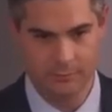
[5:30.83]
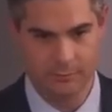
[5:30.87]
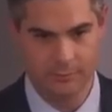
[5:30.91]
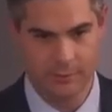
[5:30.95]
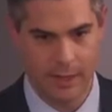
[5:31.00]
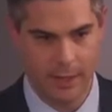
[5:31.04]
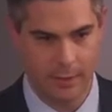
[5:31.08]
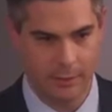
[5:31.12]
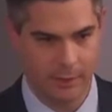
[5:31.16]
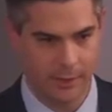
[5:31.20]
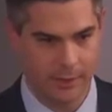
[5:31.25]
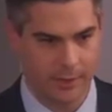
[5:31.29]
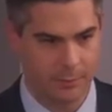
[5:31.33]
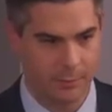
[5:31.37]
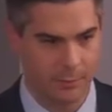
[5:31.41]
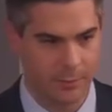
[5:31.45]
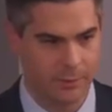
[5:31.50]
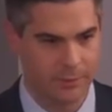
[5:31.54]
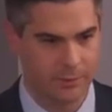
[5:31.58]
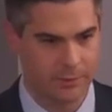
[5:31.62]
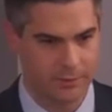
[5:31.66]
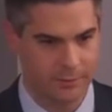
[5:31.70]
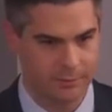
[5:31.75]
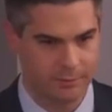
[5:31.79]
Now, again, where
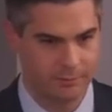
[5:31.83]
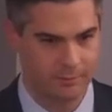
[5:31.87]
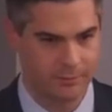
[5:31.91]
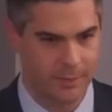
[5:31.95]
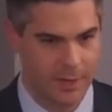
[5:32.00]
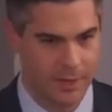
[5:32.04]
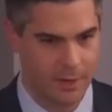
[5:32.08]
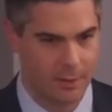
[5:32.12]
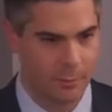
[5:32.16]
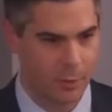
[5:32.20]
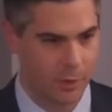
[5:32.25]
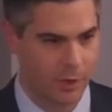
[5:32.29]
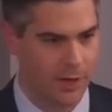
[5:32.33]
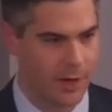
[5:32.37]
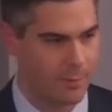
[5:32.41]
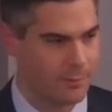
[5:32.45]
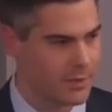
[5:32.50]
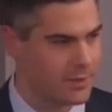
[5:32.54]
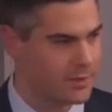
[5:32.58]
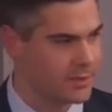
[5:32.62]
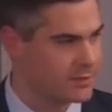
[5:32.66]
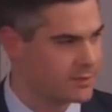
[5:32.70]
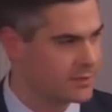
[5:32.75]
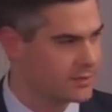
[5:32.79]
there's more
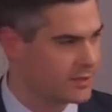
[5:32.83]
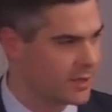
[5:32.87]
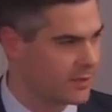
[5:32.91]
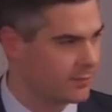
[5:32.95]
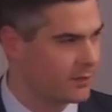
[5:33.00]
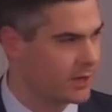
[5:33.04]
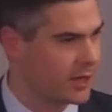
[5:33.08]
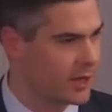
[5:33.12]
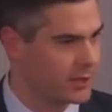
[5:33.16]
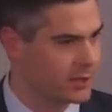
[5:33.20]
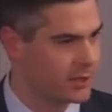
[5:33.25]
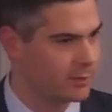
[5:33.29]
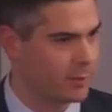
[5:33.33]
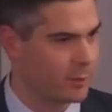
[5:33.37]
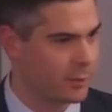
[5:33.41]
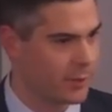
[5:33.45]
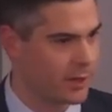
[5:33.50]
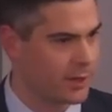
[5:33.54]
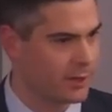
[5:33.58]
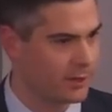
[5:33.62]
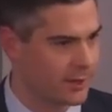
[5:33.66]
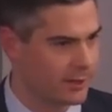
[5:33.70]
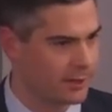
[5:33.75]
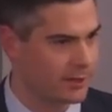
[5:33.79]
companies than 700, but we're
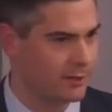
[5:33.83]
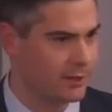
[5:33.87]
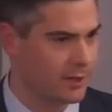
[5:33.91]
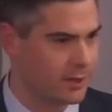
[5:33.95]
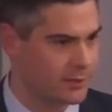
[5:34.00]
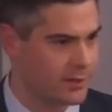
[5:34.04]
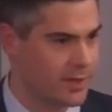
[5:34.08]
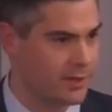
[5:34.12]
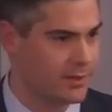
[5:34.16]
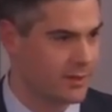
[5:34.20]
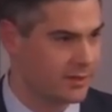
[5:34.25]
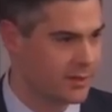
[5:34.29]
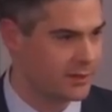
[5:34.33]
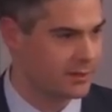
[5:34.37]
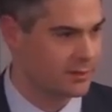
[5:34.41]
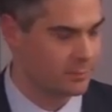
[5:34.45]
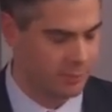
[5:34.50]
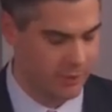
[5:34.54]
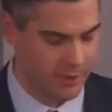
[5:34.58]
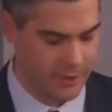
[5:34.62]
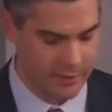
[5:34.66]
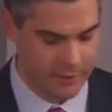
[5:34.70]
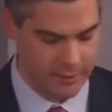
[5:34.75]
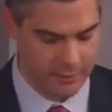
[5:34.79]
collecting those, I think that's a
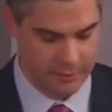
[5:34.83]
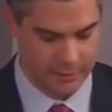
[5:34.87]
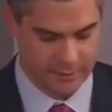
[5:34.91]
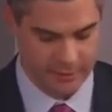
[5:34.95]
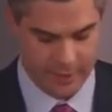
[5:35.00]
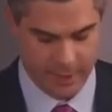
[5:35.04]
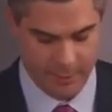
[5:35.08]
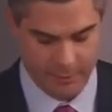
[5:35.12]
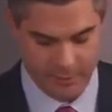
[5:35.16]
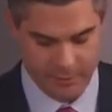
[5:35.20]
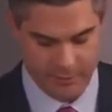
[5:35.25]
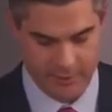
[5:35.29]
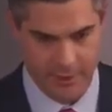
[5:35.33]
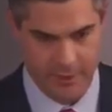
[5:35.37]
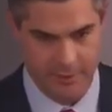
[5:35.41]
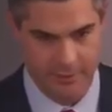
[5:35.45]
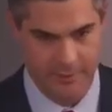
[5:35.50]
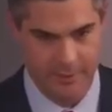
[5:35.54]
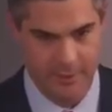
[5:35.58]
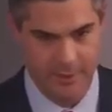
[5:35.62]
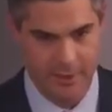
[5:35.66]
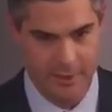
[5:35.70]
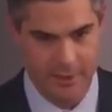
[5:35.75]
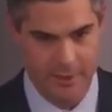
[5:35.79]
pretty decent sample
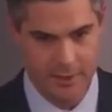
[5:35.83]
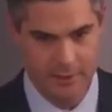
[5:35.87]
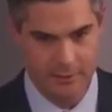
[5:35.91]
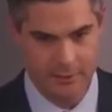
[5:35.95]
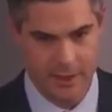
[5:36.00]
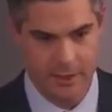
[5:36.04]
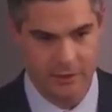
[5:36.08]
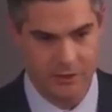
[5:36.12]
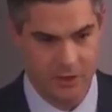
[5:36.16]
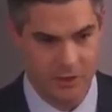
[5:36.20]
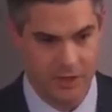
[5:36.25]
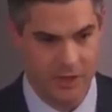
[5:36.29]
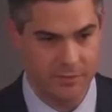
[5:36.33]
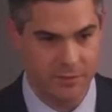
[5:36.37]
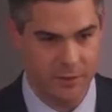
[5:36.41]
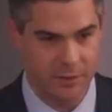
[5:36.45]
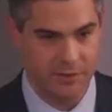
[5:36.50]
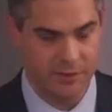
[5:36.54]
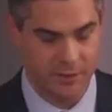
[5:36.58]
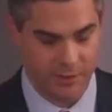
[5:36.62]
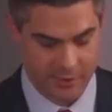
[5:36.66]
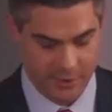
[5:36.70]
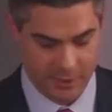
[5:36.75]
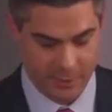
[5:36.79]
size. So that should give you
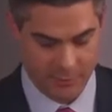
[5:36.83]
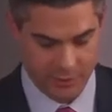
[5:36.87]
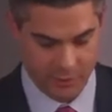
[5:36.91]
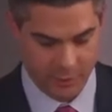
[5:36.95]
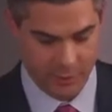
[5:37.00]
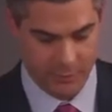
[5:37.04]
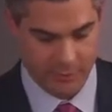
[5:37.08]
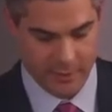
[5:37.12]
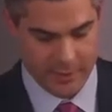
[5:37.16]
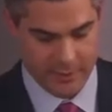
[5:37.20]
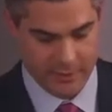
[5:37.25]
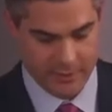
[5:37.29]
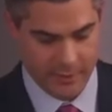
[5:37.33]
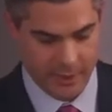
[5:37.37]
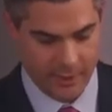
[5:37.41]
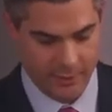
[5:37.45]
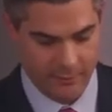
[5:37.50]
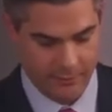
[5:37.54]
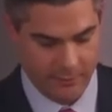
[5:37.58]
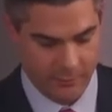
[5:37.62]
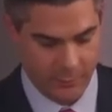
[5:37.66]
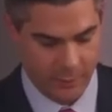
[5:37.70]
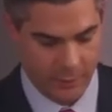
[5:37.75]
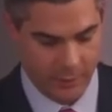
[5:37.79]
some sort of insight
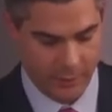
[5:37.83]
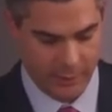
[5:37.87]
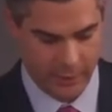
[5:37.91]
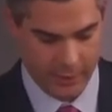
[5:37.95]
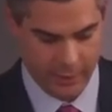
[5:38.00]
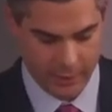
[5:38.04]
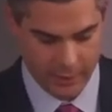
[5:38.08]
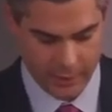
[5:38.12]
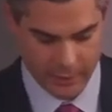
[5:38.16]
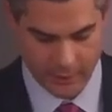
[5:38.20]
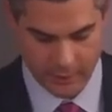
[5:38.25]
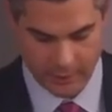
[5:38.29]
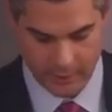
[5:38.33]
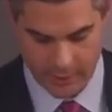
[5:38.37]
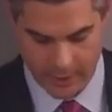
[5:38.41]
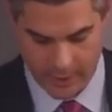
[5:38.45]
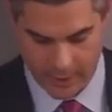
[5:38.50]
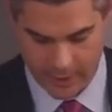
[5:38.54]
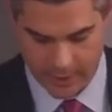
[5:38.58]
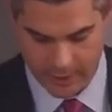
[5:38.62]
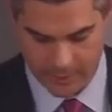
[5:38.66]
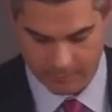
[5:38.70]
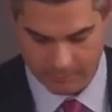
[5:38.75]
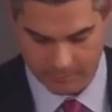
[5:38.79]
for,
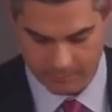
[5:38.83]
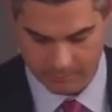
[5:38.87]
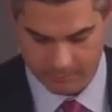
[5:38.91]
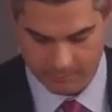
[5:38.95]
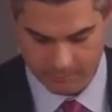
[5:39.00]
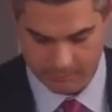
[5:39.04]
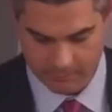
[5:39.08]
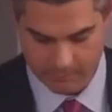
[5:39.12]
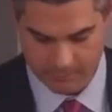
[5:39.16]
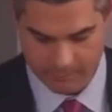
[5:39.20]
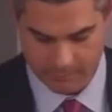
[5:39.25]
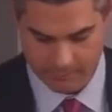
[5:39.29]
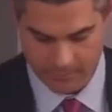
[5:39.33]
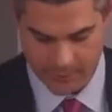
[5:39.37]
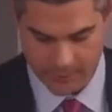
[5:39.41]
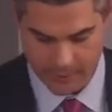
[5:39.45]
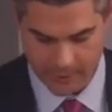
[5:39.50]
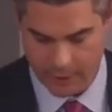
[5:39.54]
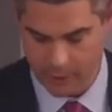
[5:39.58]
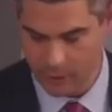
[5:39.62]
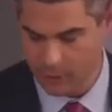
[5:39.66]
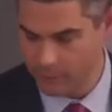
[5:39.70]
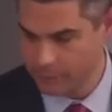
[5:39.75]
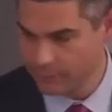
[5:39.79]

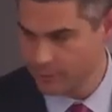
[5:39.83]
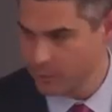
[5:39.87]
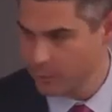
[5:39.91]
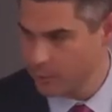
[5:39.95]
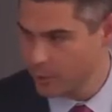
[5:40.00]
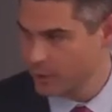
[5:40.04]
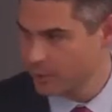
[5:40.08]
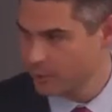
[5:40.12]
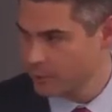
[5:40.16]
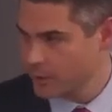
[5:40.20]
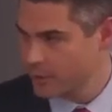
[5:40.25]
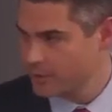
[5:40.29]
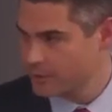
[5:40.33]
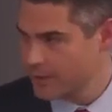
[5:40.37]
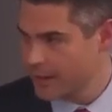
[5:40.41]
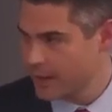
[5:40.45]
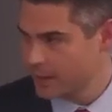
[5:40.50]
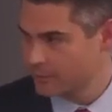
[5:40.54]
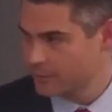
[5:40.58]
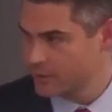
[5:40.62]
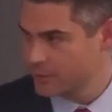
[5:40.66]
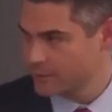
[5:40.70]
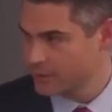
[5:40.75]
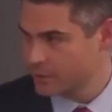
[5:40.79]
hopefully where
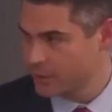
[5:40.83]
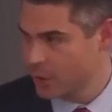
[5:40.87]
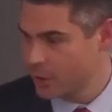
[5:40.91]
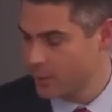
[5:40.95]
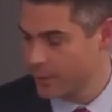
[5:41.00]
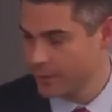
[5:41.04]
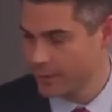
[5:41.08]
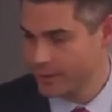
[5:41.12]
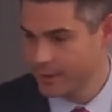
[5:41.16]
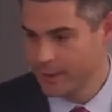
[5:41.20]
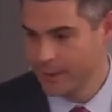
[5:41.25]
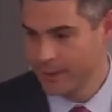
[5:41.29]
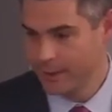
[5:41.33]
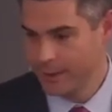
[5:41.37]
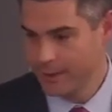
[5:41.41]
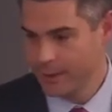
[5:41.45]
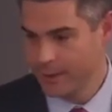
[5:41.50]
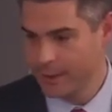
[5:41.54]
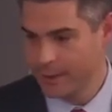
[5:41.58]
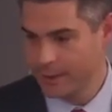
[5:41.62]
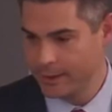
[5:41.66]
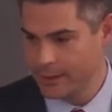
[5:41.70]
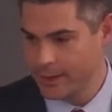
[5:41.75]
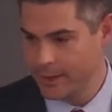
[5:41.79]
tax rates are going.
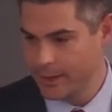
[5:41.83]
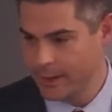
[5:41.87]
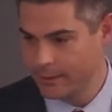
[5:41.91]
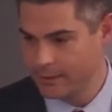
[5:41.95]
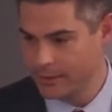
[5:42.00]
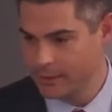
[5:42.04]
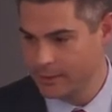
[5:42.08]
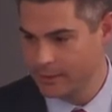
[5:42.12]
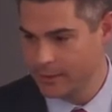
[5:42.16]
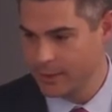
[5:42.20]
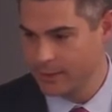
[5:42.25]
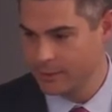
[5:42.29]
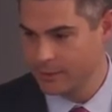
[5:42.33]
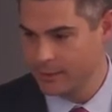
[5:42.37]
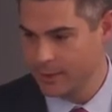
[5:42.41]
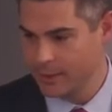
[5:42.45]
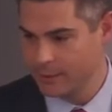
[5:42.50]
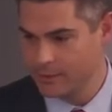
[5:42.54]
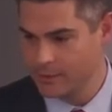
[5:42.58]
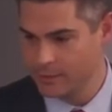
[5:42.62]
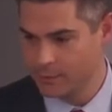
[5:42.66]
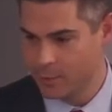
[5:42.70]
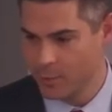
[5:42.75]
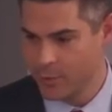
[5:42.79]
And again, I think that I
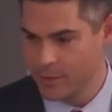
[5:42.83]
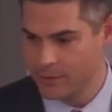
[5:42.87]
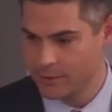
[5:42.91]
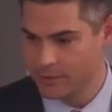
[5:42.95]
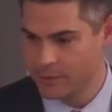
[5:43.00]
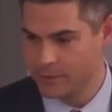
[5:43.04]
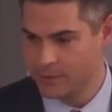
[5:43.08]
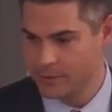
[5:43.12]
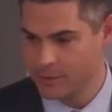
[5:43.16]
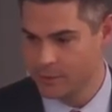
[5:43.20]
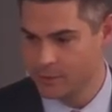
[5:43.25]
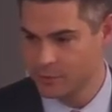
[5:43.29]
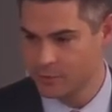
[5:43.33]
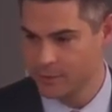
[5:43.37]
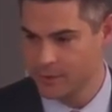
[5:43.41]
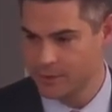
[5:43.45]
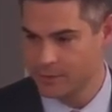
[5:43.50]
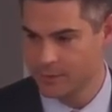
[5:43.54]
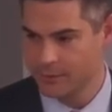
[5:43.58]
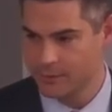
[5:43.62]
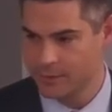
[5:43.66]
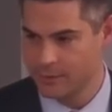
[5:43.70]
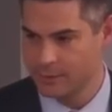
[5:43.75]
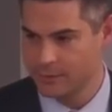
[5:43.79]
just point to the
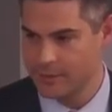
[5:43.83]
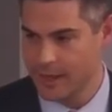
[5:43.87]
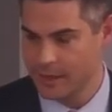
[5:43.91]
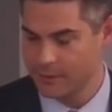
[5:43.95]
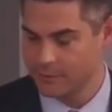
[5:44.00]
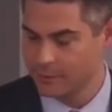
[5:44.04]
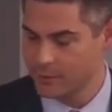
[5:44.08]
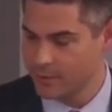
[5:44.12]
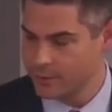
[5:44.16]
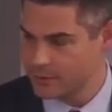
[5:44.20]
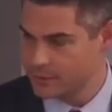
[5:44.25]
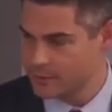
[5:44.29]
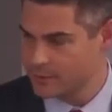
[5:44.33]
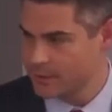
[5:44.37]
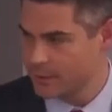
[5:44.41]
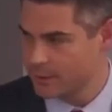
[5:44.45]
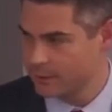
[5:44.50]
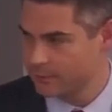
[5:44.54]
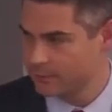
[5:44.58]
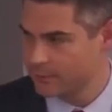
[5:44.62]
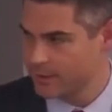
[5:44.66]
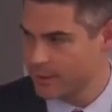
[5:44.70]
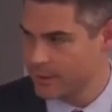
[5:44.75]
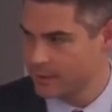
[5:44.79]
usefulness of the tax footnote
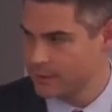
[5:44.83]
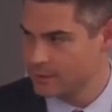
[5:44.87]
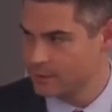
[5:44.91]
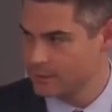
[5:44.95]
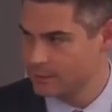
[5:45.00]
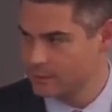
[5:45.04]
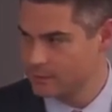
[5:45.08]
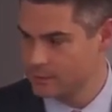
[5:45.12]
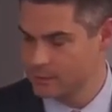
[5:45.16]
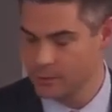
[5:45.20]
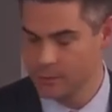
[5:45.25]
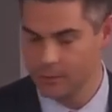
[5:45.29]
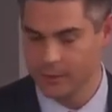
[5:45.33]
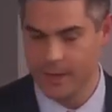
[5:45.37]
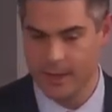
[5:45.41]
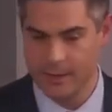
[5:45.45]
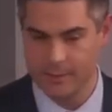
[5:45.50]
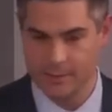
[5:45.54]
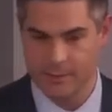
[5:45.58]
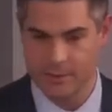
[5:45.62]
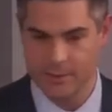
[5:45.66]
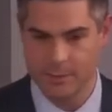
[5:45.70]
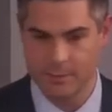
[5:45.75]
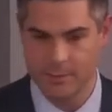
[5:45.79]
itself and
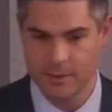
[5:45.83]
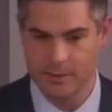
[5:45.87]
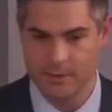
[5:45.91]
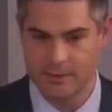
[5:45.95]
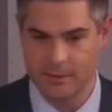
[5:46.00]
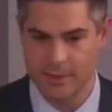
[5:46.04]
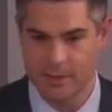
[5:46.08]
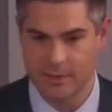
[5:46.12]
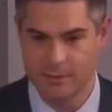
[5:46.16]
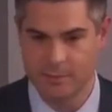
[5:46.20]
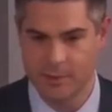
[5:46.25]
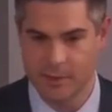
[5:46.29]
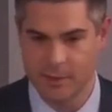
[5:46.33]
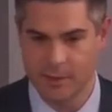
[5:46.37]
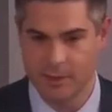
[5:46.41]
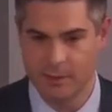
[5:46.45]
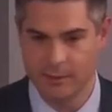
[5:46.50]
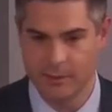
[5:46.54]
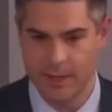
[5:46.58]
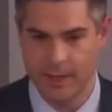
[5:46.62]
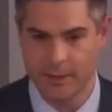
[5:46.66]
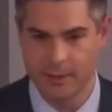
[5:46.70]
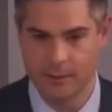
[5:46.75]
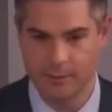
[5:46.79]
utilizing some of this XBRL
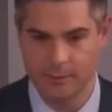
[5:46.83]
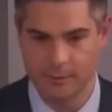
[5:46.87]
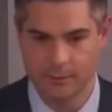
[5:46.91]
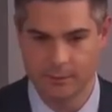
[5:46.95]
data.